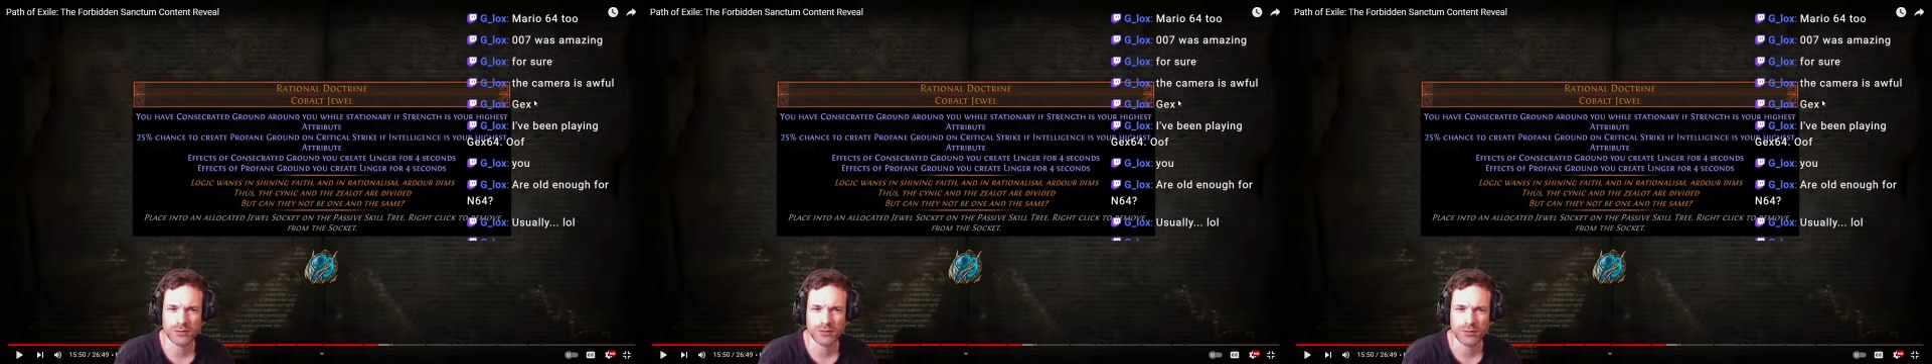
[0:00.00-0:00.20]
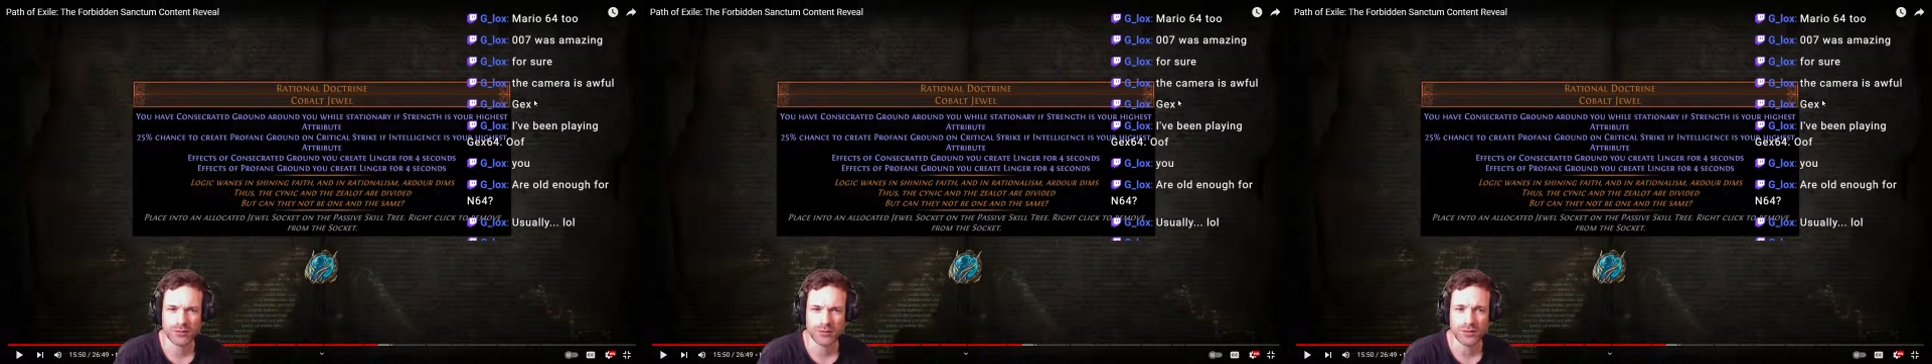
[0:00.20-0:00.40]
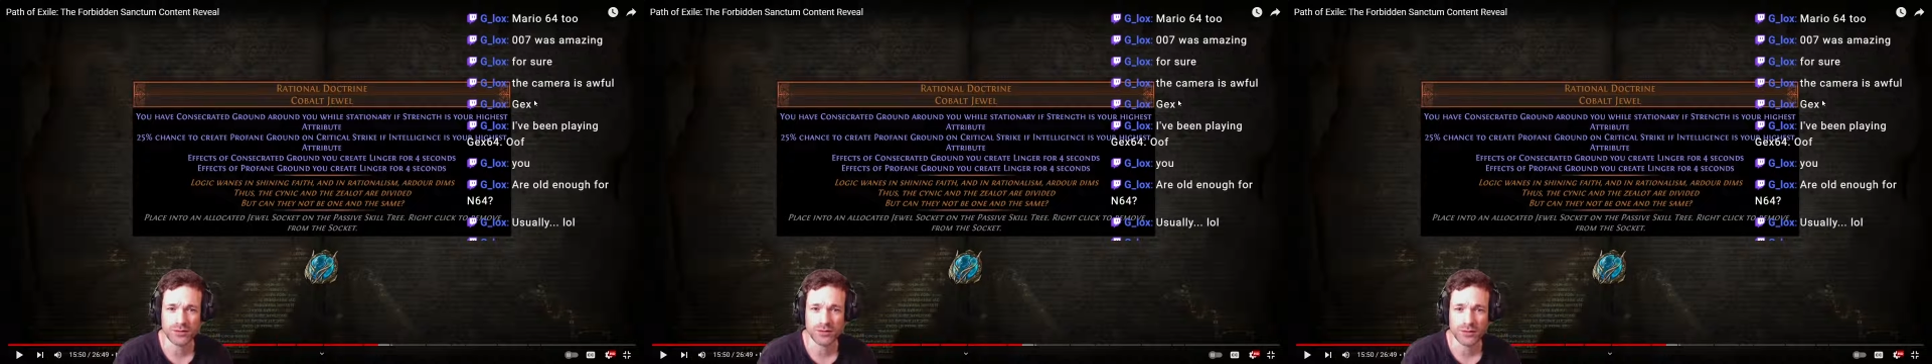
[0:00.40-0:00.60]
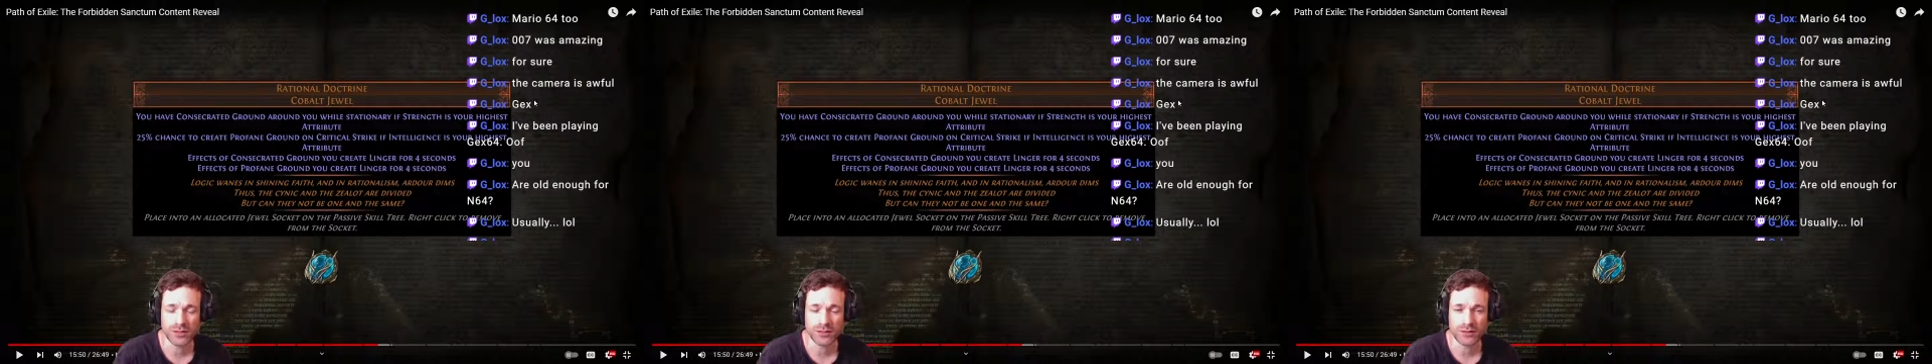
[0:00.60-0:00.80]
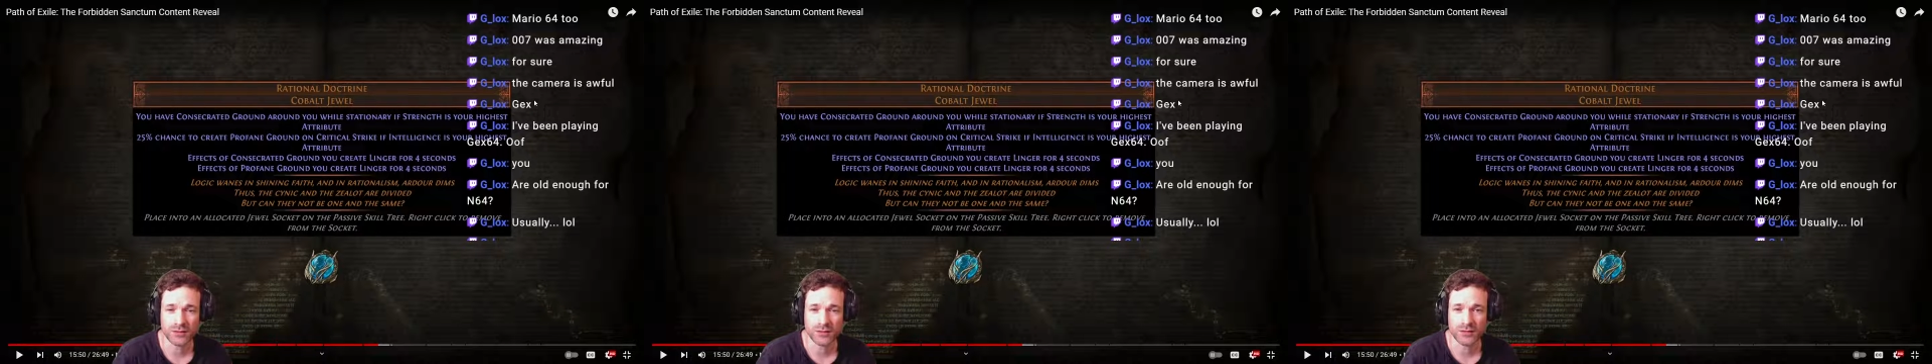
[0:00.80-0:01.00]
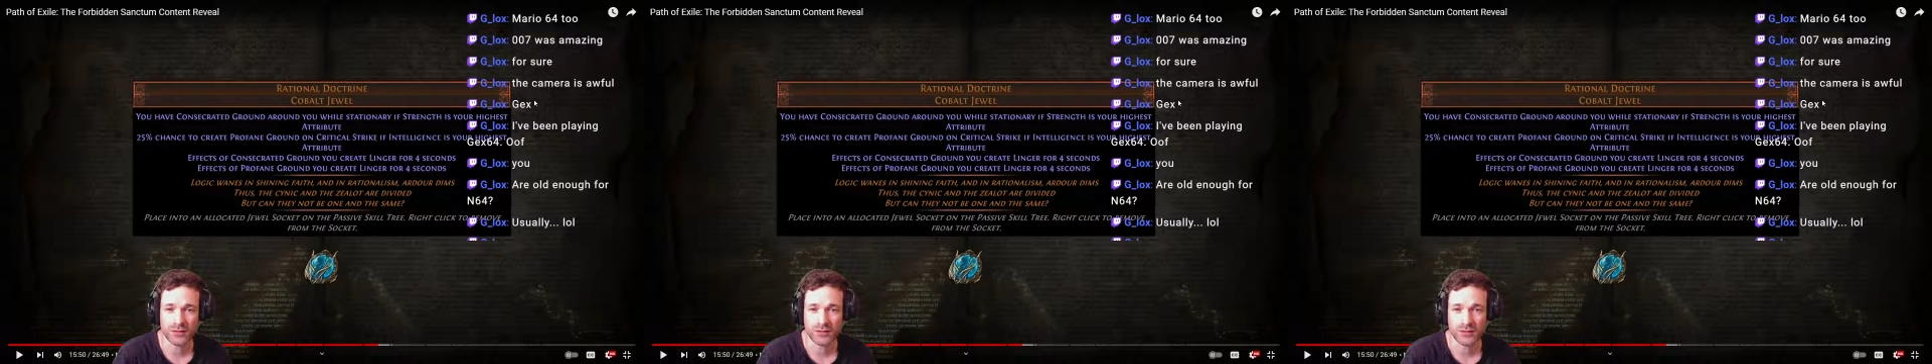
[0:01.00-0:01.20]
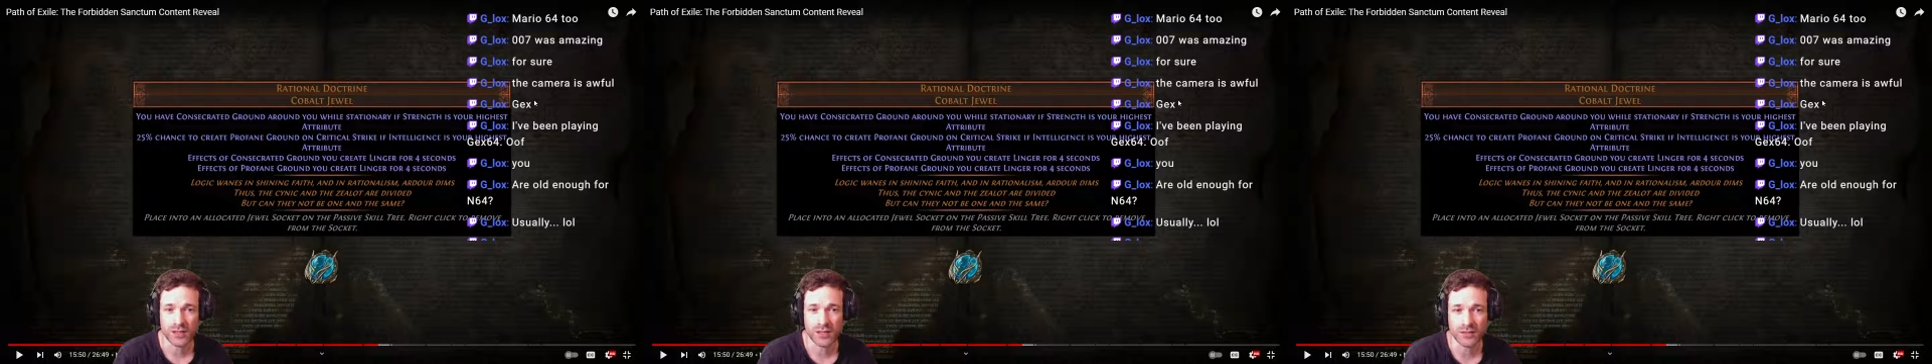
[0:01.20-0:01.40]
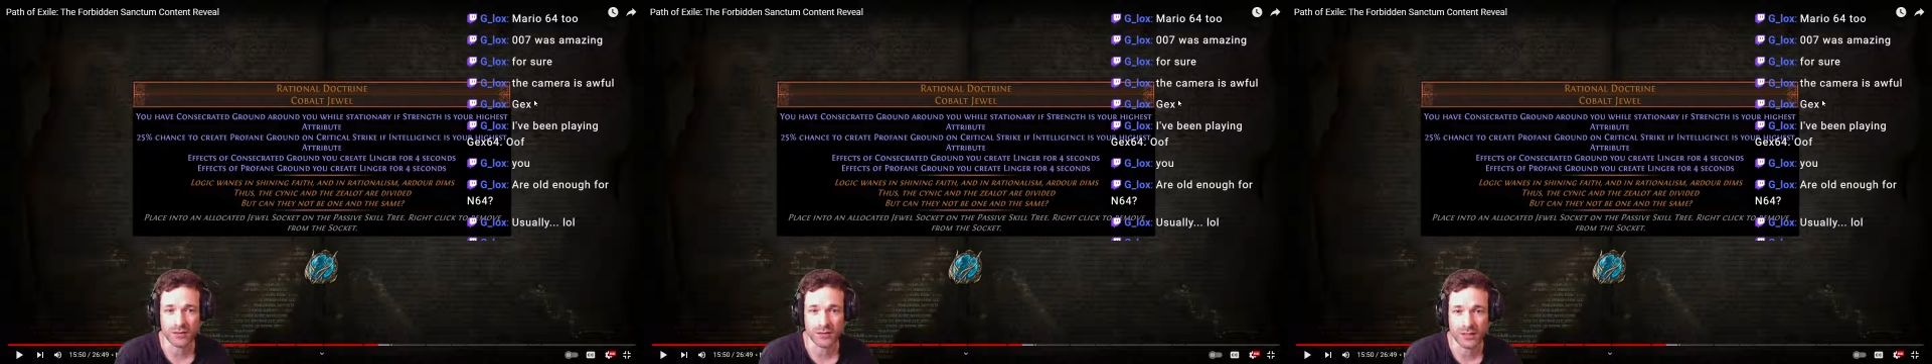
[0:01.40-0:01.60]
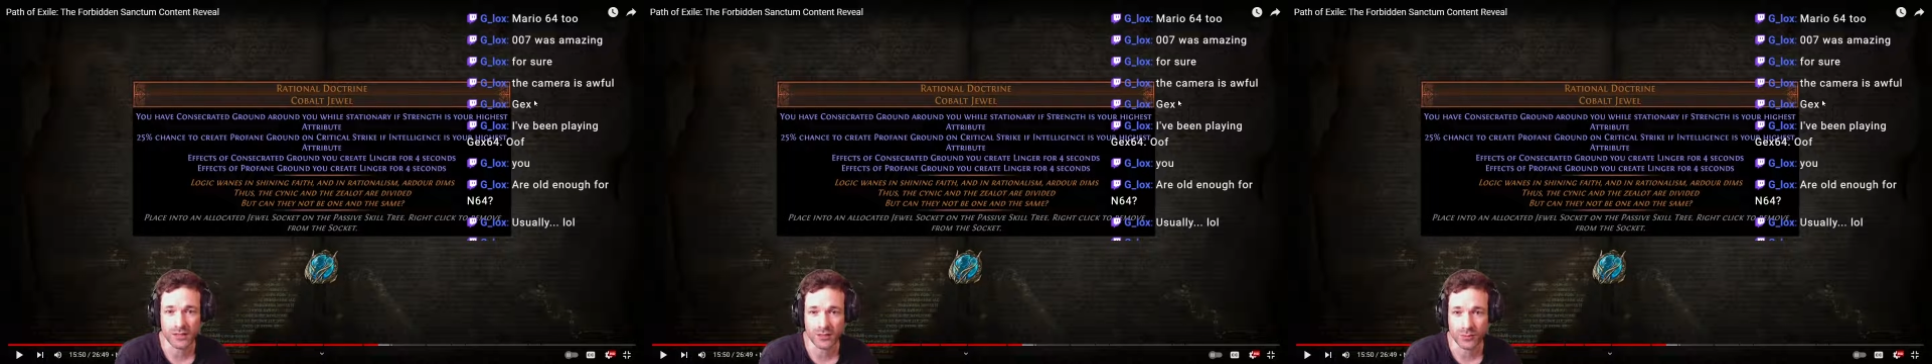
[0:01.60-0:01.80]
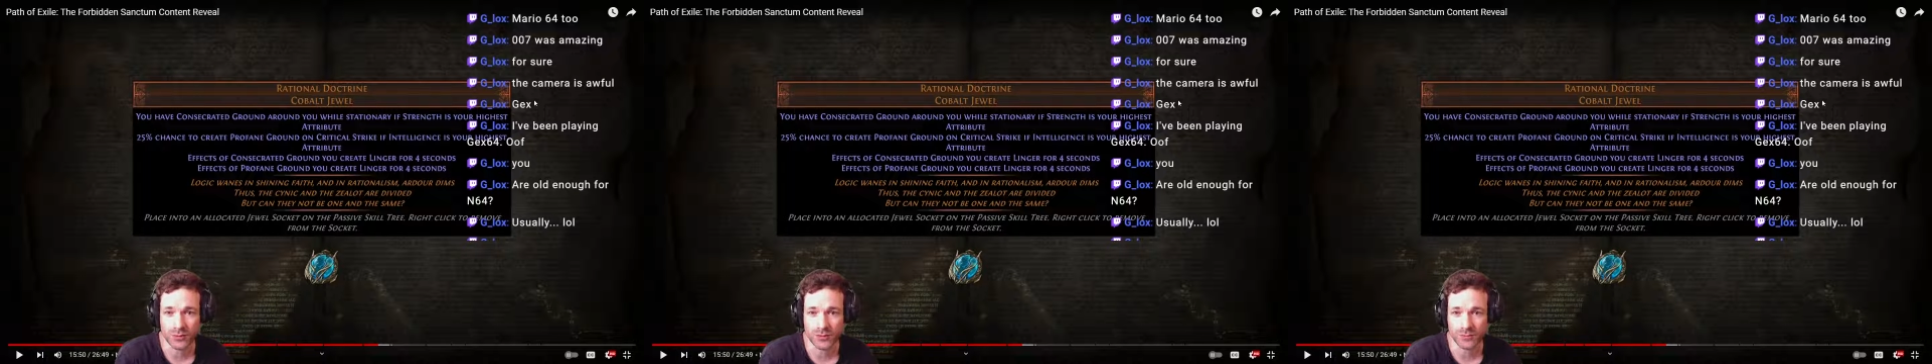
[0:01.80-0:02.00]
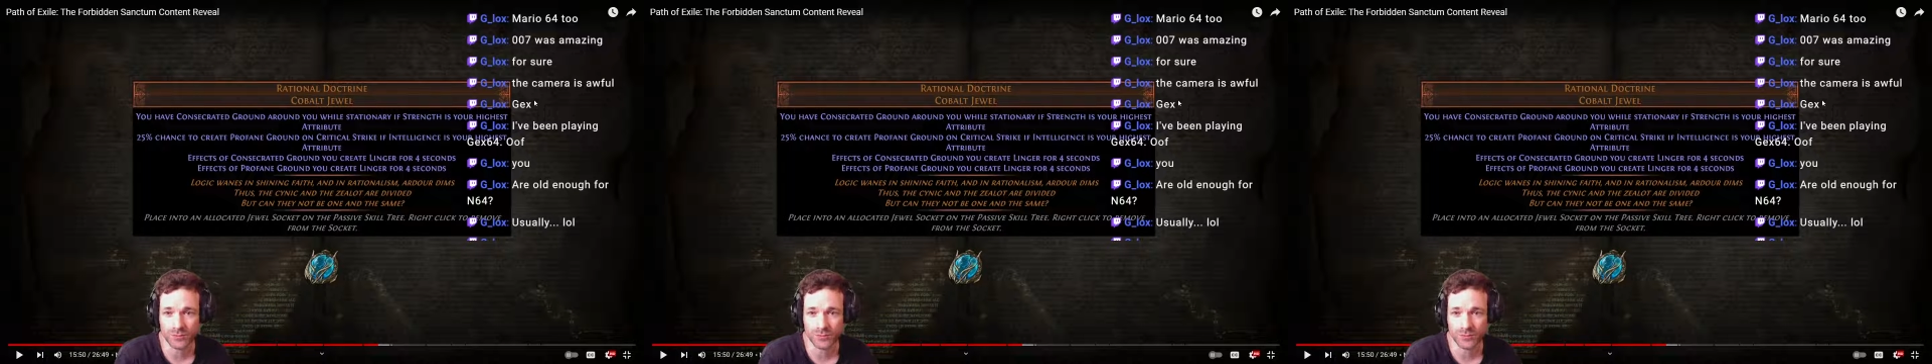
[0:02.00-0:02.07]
is intelligence is your highest attribute.